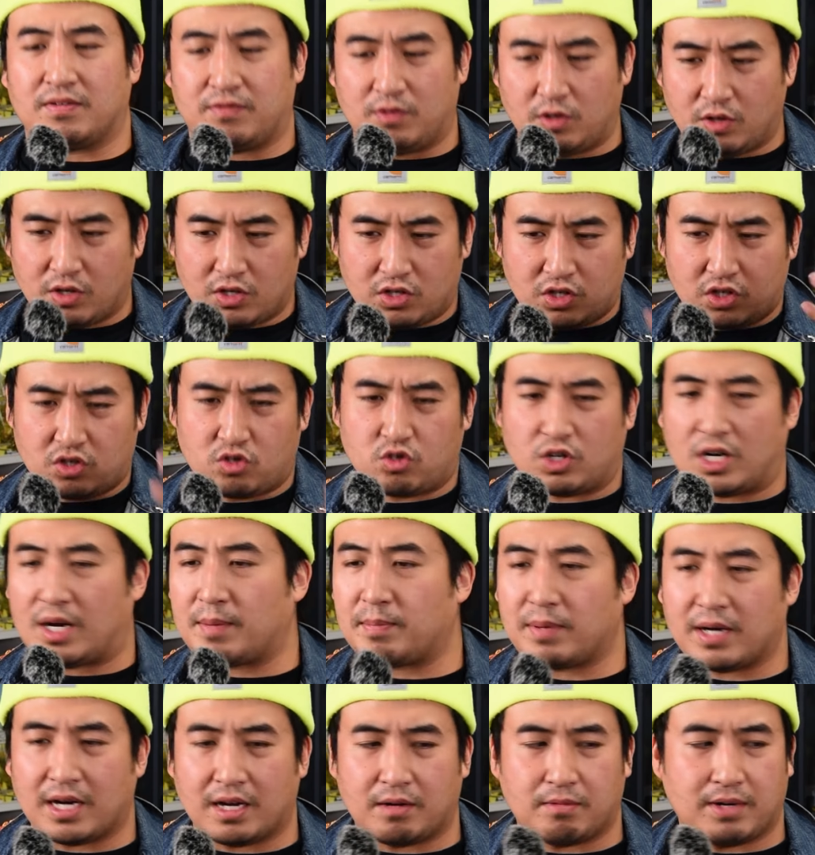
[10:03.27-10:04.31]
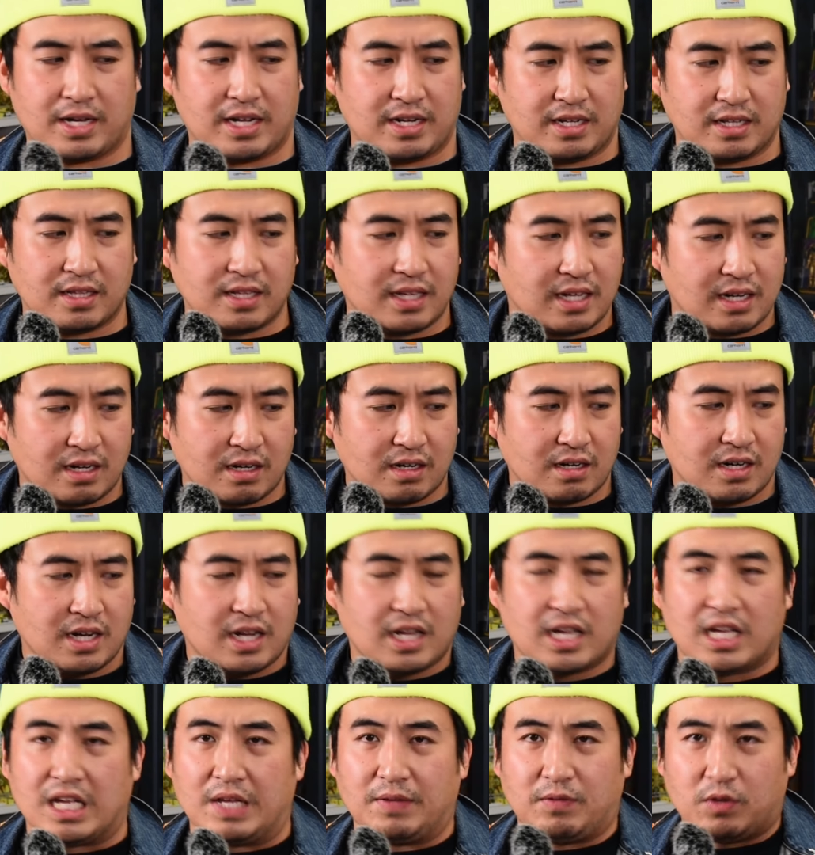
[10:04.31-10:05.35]
if you can just drop pod right in there,
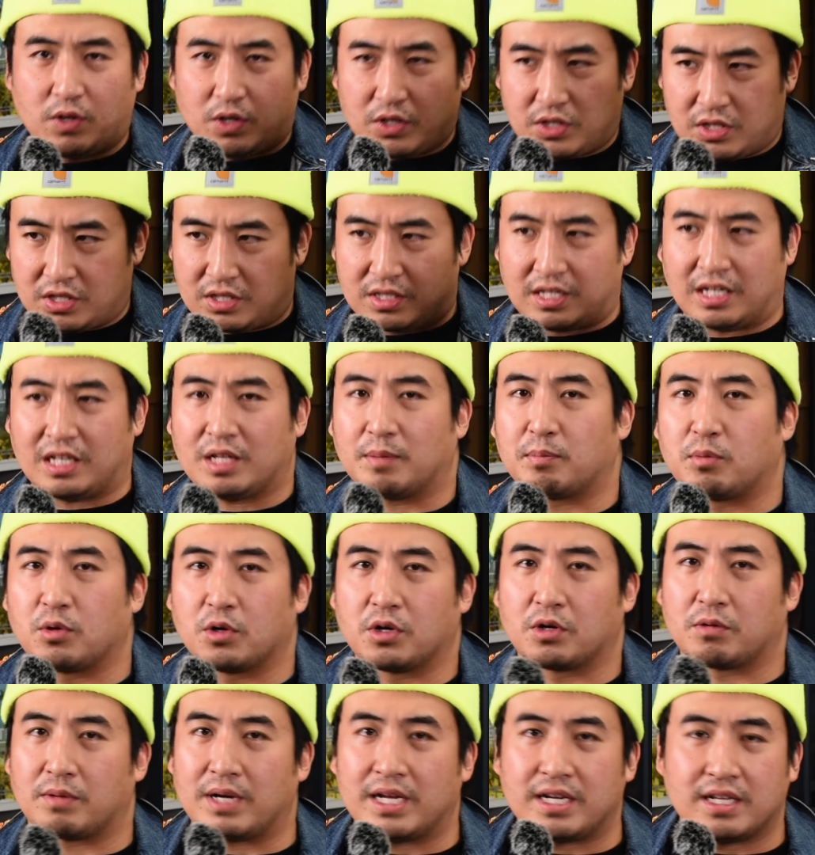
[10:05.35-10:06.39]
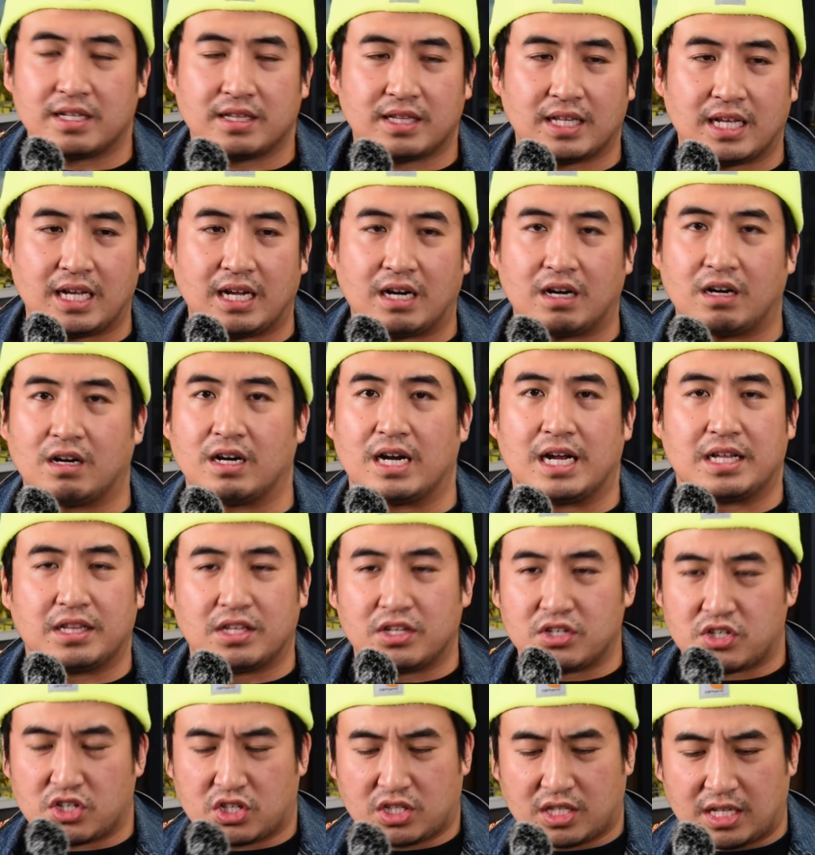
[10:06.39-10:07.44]
if you can just teleport right in there and
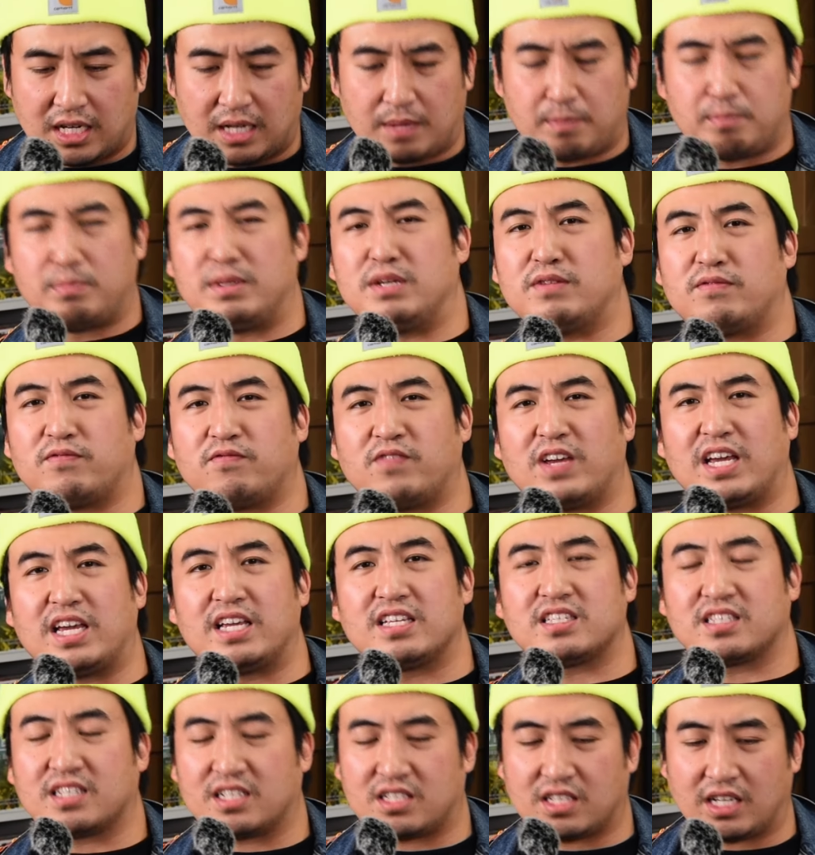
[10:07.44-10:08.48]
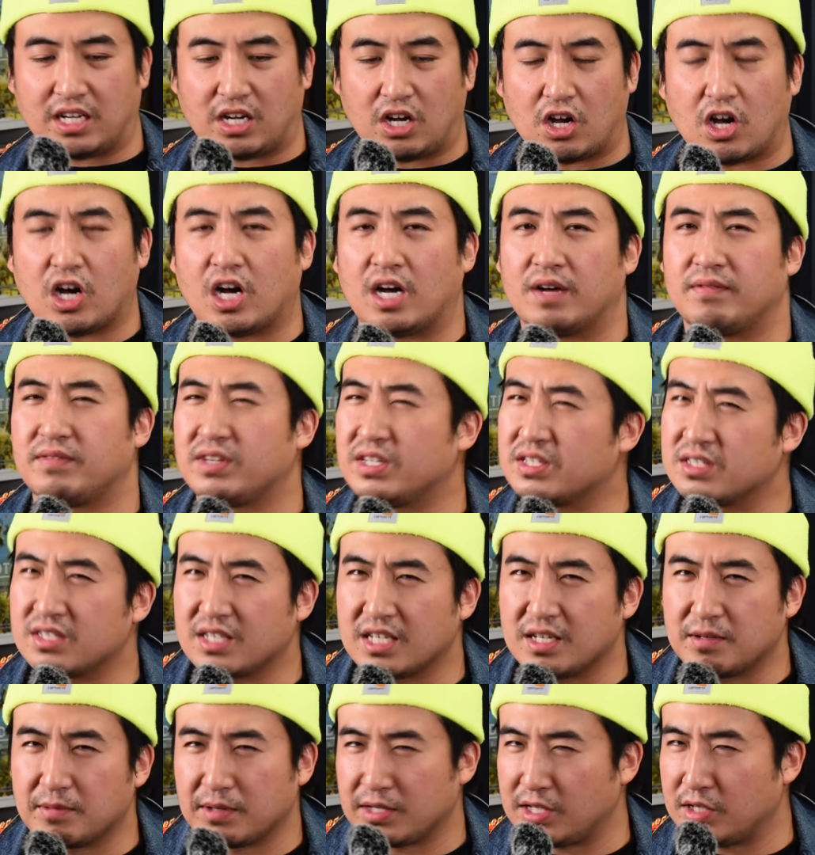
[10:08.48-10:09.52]
then just like beat face, that's like
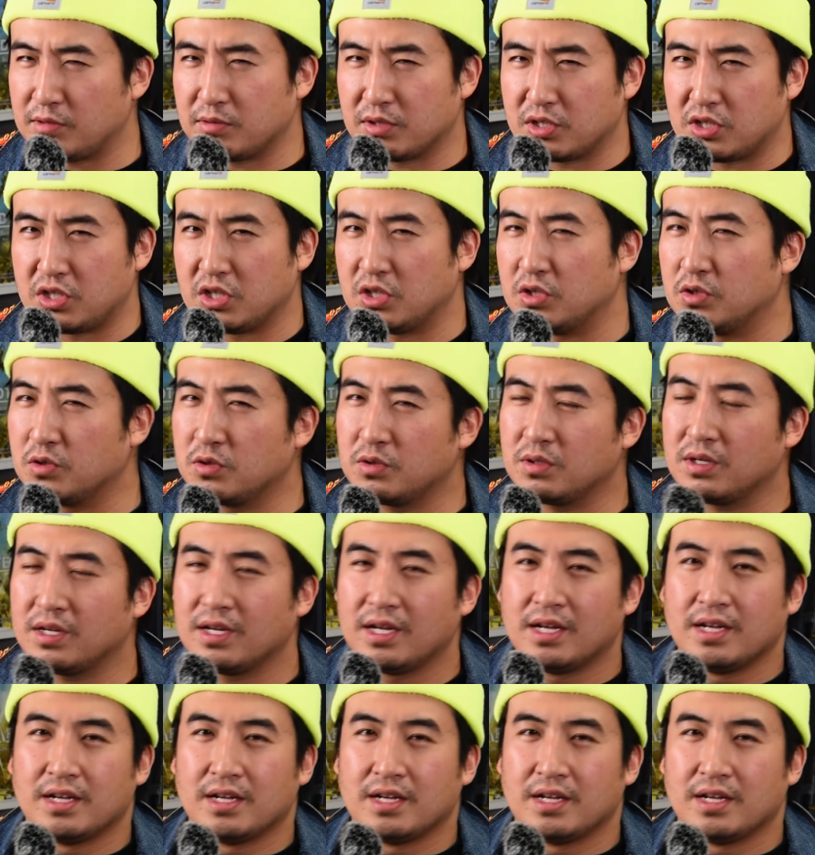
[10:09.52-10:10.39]
obviously what you would do.